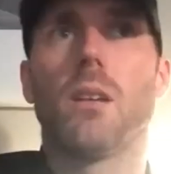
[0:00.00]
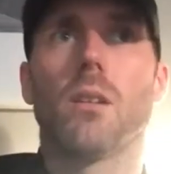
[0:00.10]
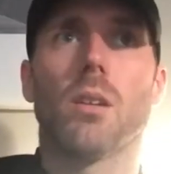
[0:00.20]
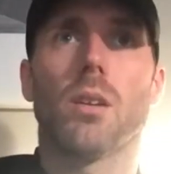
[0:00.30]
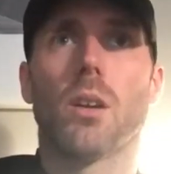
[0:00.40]
mean,
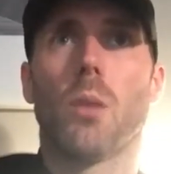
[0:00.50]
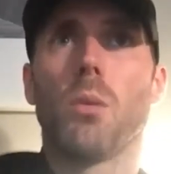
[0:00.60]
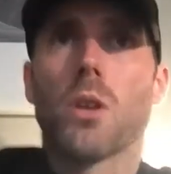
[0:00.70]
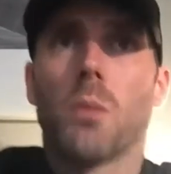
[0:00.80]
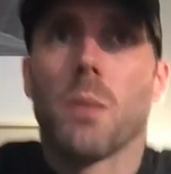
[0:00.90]
you're
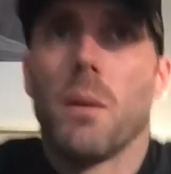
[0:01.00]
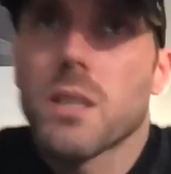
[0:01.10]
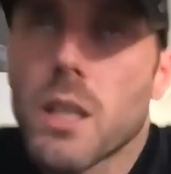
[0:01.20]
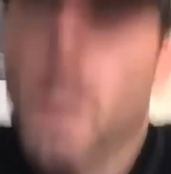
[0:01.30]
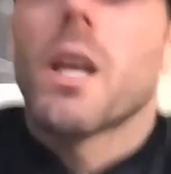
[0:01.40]
always
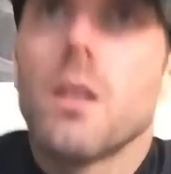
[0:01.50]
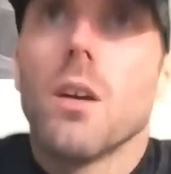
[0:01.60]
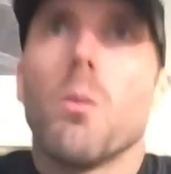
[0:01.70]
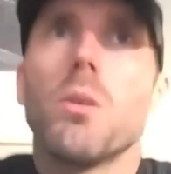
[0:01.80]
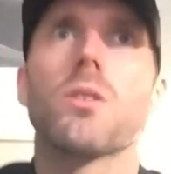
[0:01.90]
optimistic, and you
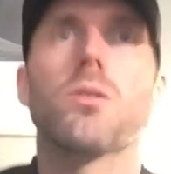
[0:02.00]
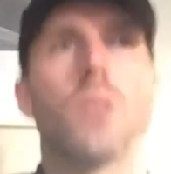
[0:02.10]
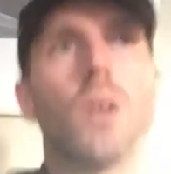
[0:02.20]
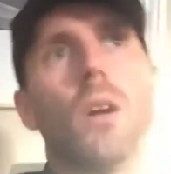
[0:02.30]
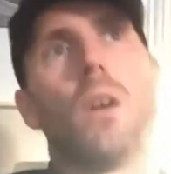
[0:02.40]
always
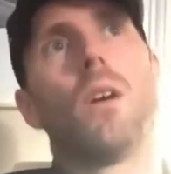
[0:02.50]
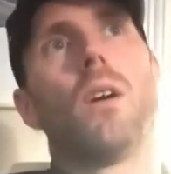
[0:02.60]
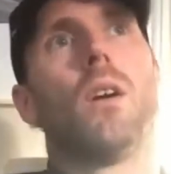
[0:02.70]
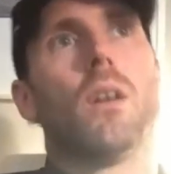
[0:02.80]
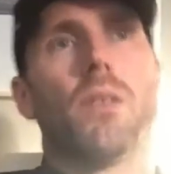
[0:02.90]

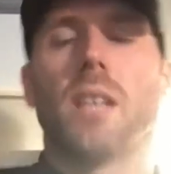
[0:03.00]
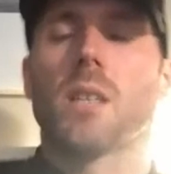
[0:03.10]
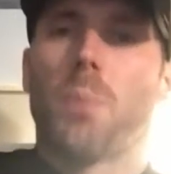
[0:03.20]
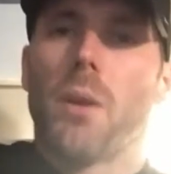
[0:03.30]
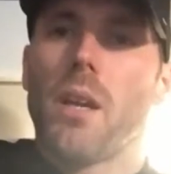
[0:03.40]
think as a
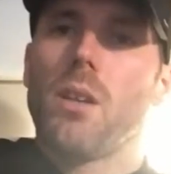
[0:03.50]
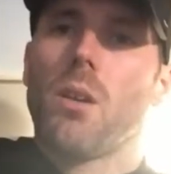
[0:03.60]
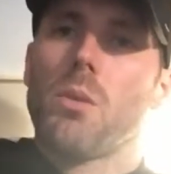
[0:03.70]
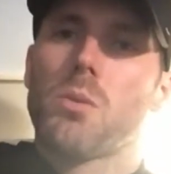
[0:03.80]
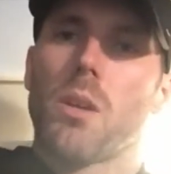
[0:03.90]
player, you
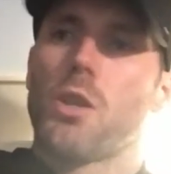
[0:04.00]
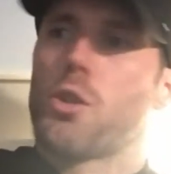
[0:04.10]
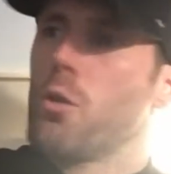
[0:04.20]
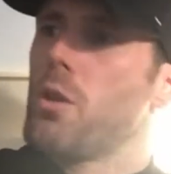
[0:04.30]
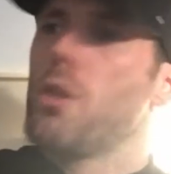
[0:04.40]
always want to
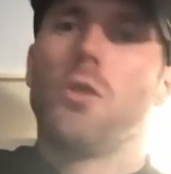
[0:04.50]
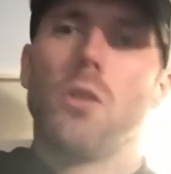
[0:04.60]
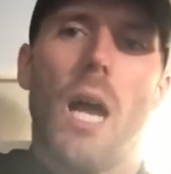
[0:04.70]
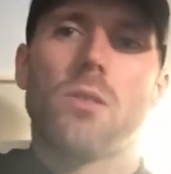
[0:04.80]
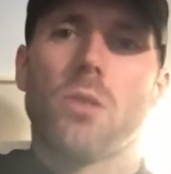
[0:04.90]
show the new
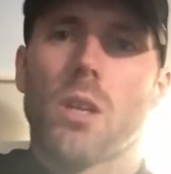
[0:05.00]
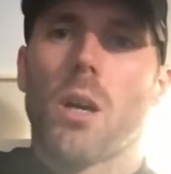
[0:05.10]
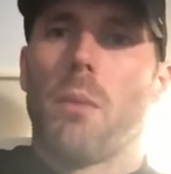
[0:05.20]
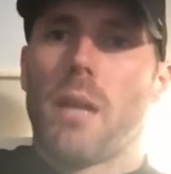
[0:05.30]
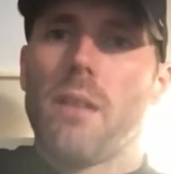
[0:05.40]
lads who are
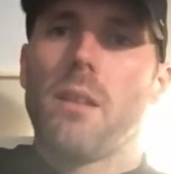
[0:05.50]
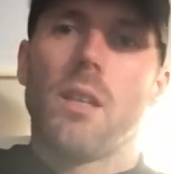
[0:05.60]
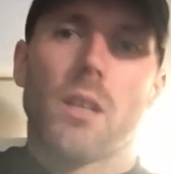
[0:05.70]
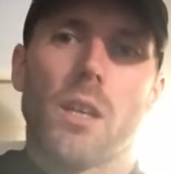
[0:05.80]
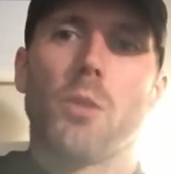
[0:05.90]
coming in that
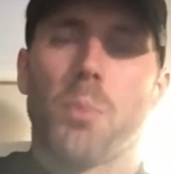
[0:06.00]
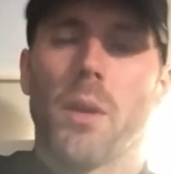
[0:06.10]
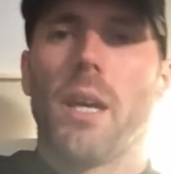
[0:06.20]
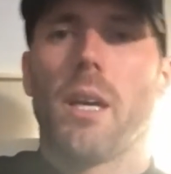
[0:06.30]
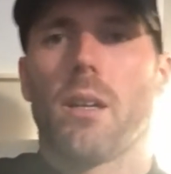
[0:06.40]
you're a good
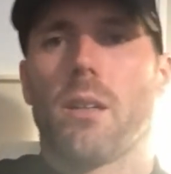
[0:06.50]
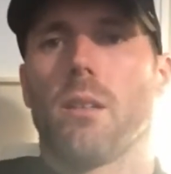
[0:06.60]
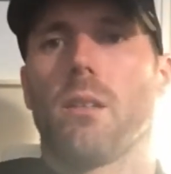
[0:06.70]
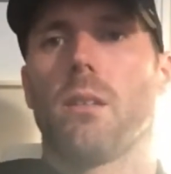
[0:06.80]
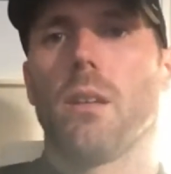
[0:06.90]
player,
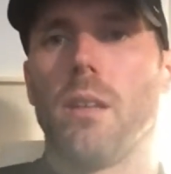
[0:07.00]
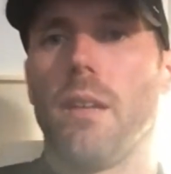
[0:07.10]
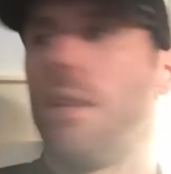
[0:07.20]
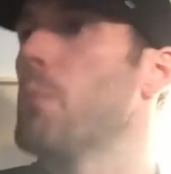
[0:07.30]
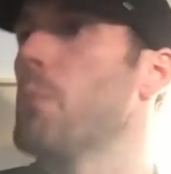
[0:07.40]
and
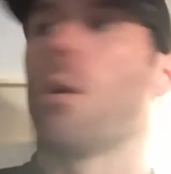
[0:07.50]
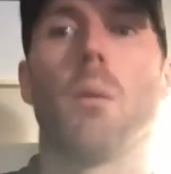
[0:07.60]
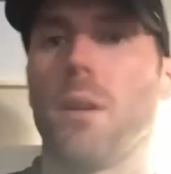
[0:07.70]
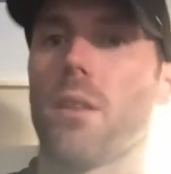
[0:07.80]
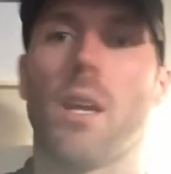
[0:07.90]
they'll probably
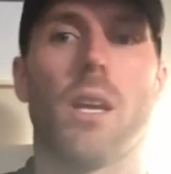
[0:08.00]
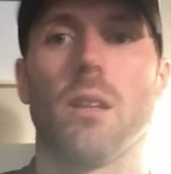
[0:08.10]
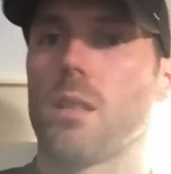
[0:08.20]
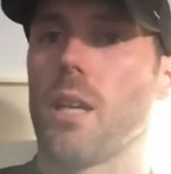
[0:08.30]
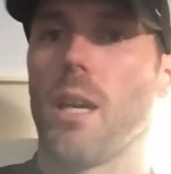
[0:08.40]
be thinking the
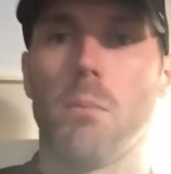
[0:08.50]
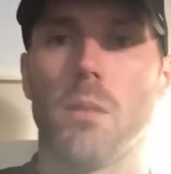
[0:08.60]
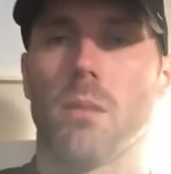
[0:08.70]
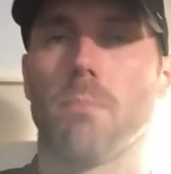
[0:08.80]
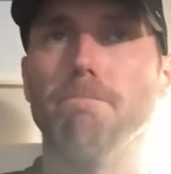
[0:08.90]

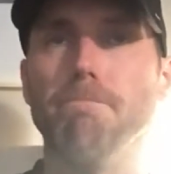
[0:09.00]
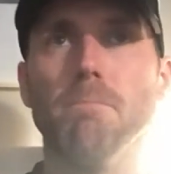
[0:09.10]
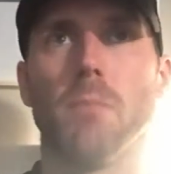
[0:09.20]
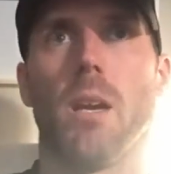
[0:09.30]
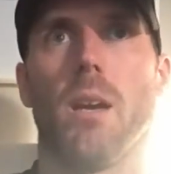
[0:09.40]
same.
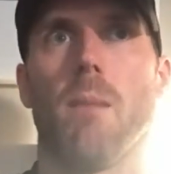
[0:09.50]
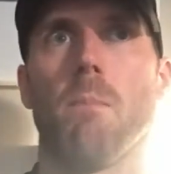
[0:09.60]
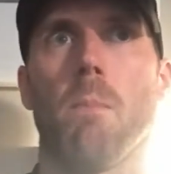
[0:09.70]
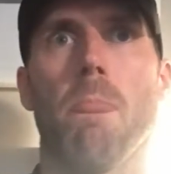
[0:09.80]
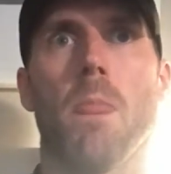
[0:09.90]
The